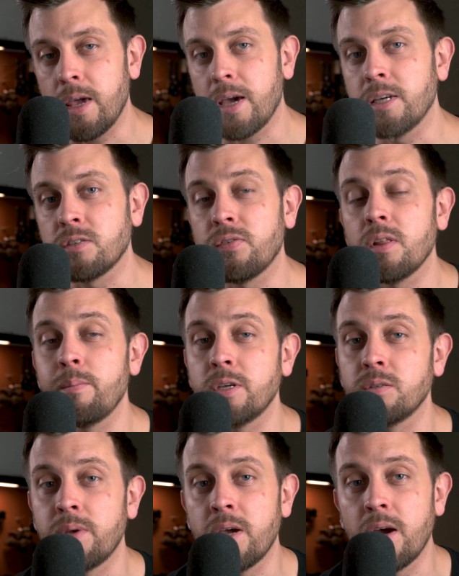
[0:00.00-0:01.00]
Hey guys, Fellow
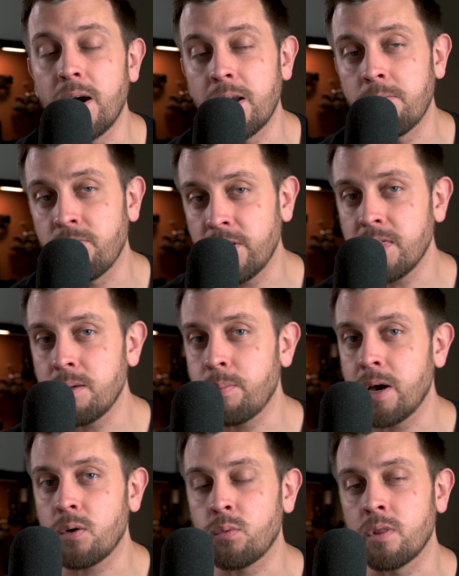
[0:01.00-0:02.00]
Meacham here, and I'm finally
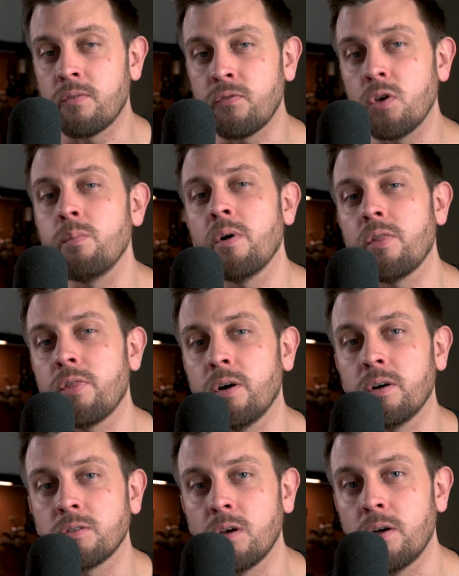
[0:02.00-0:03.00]
back with a few more
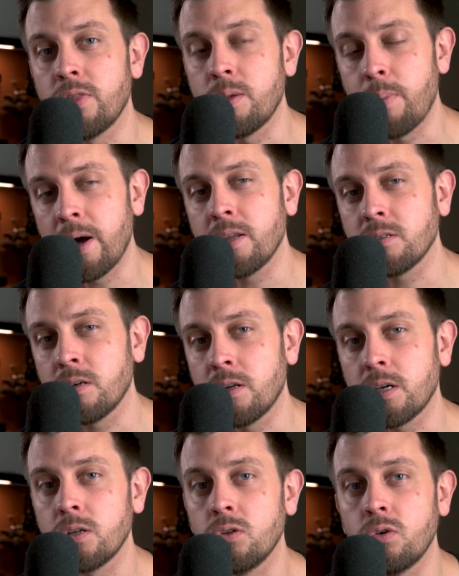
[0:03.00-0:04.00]
thoughts on the
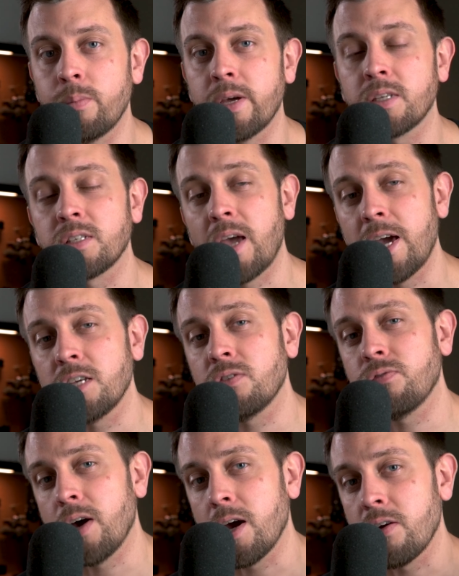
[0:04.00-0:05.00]
Panasonic Lumix
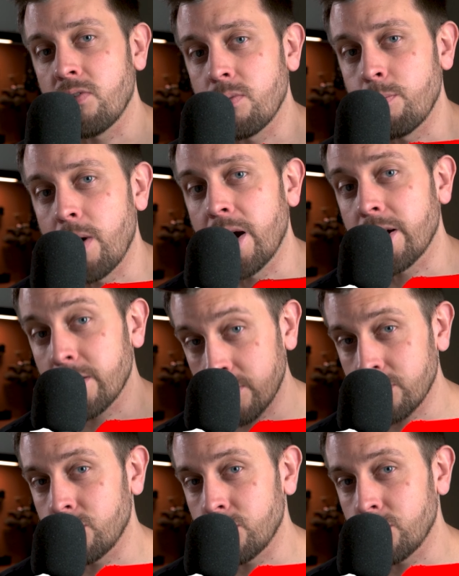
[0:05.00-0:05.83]
S5 Mark